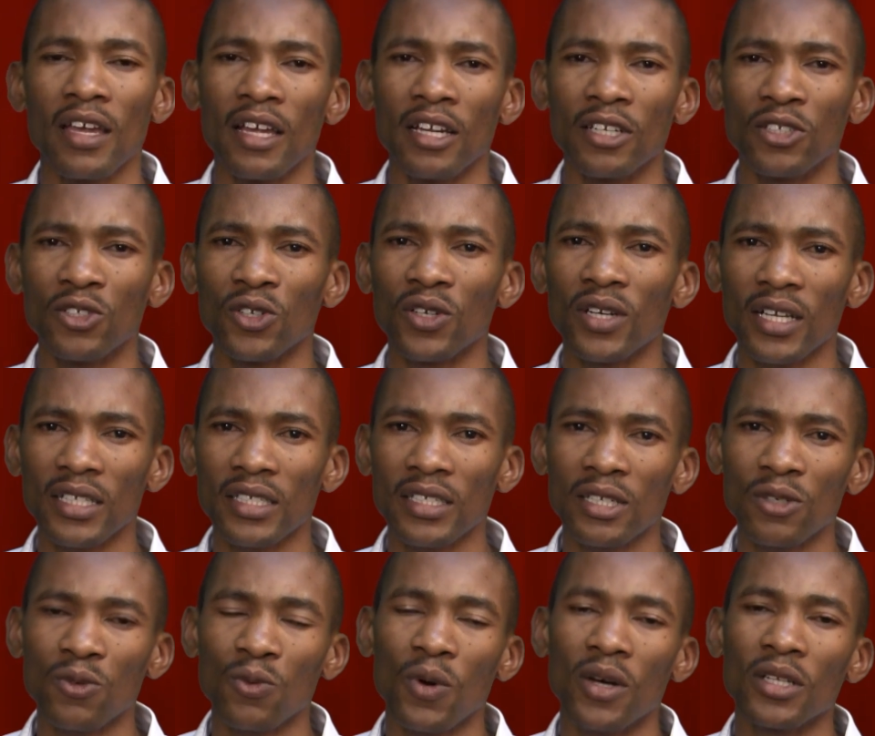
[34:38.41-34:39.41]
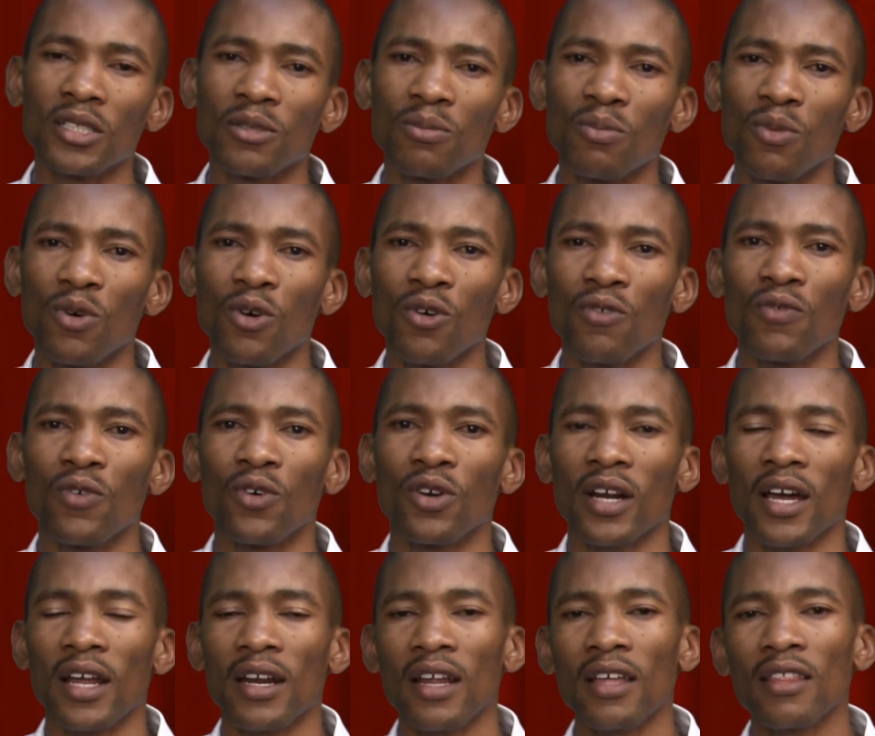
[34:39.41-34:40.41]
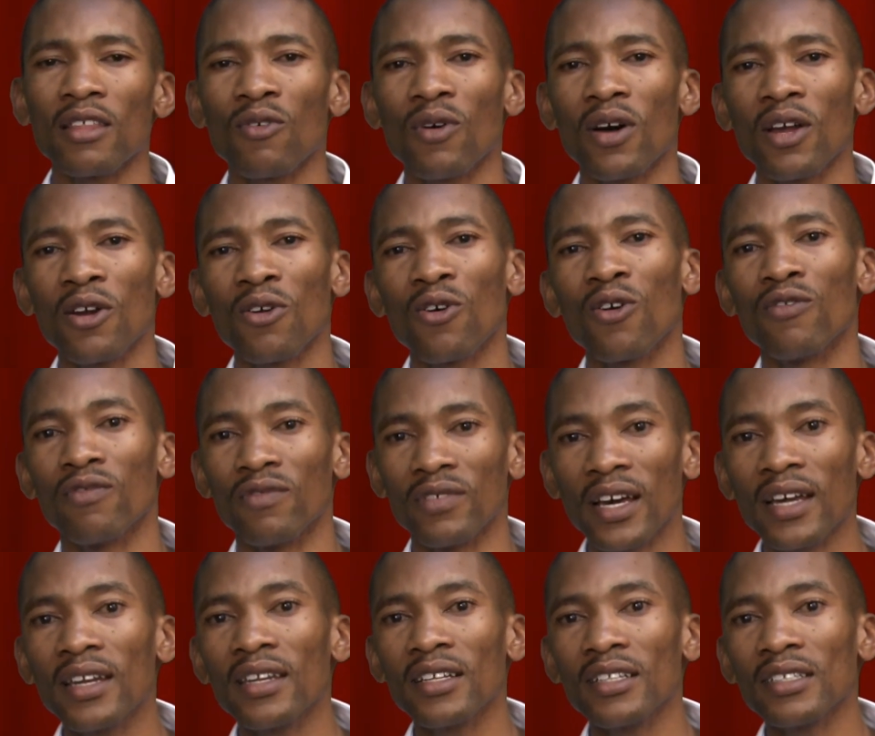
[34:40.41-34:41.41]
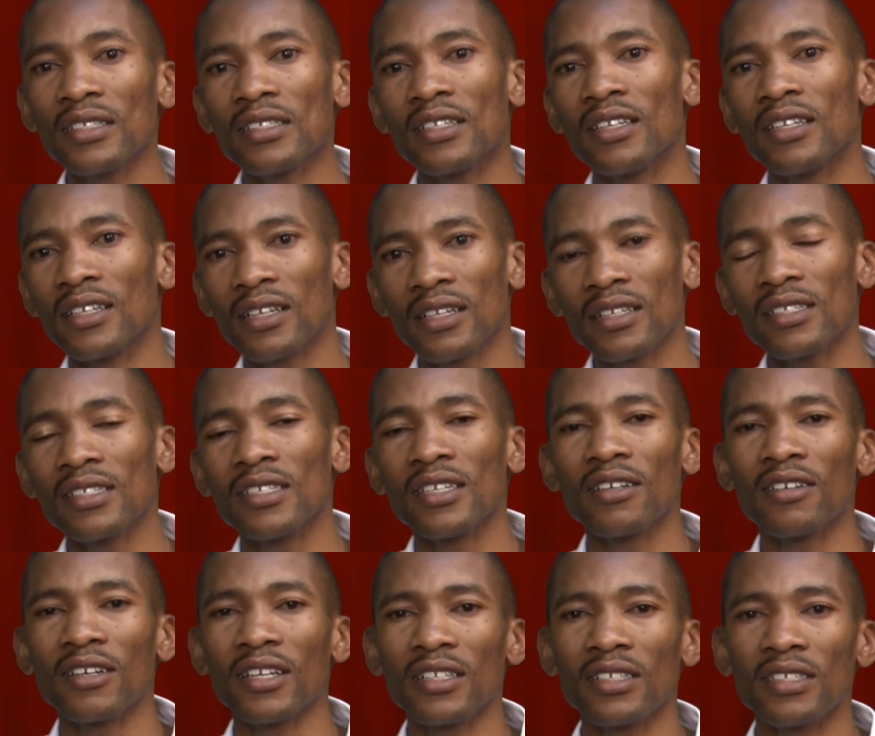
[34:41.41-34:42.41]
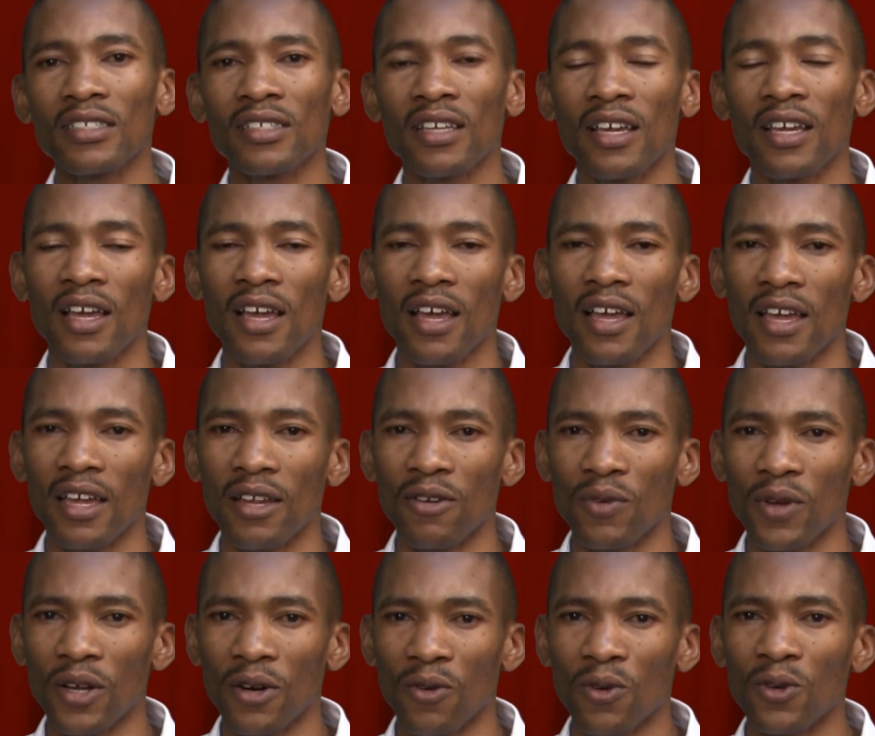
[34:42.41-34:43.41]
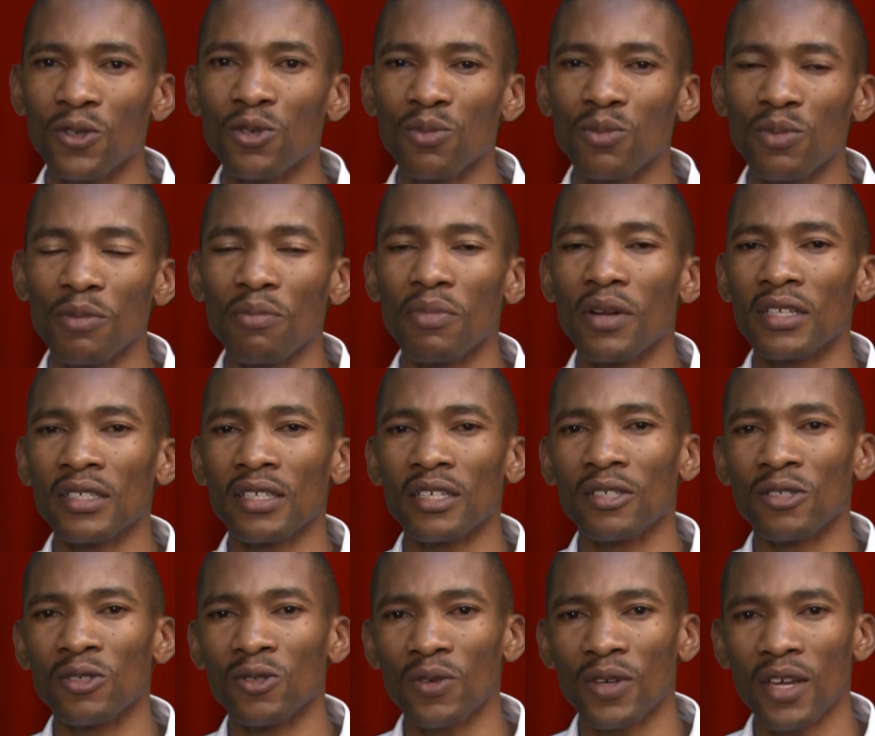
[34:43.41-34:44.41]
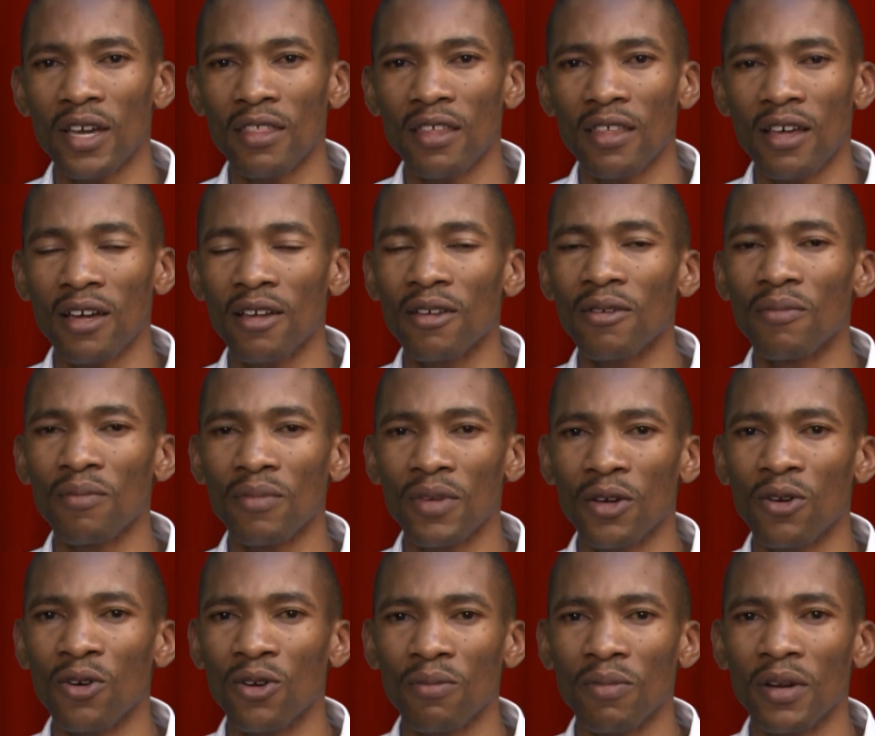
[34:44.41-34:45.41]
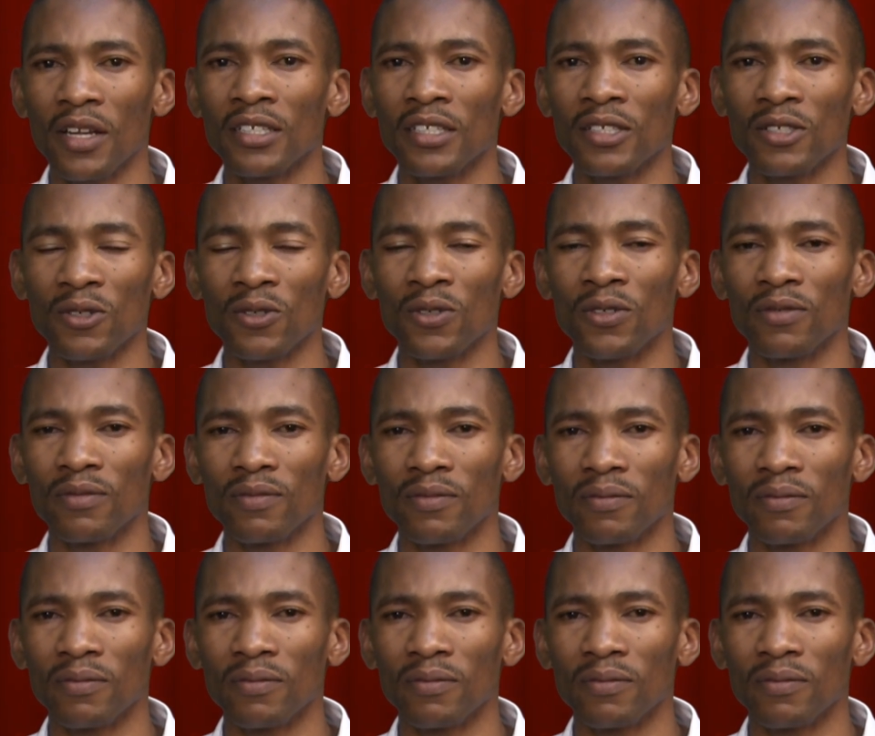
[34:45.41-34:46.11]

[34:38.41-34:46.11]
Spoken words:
And join us yet once more for another one of Daniel's little secrets, and we are going to be blessed together. May God bless you.